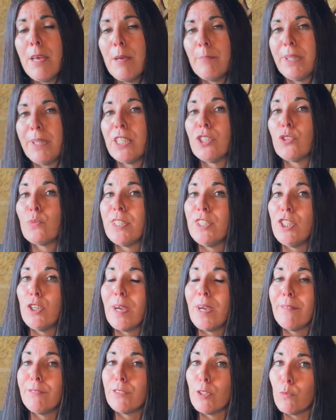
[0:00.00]
Because when you
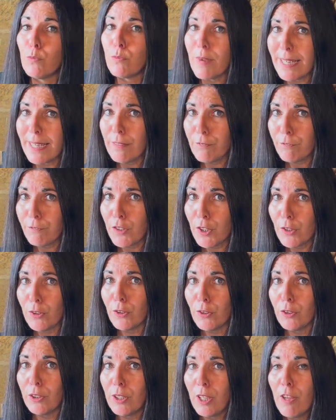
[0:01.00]
have the right
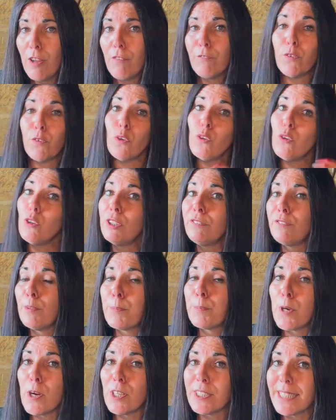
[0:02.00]
fuel for all of the
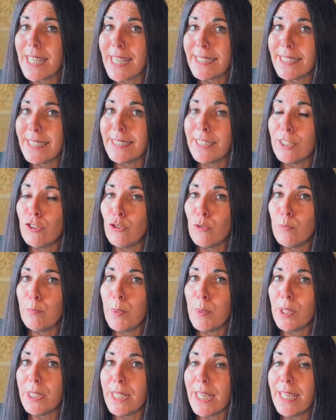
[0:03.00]
processes in your
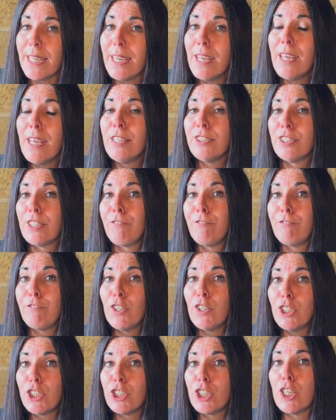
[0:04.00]
body to
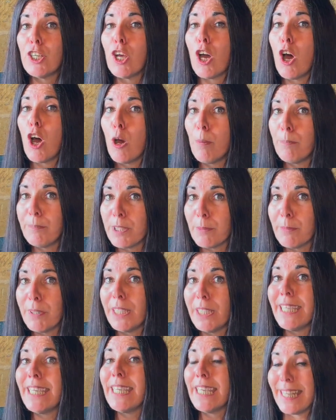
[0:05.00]
function
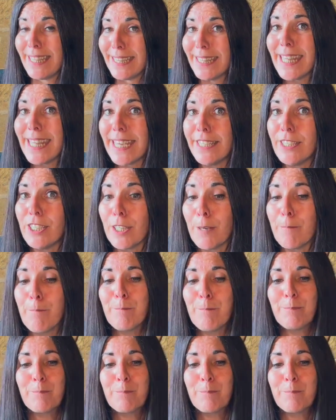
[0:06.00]
optimally, they do.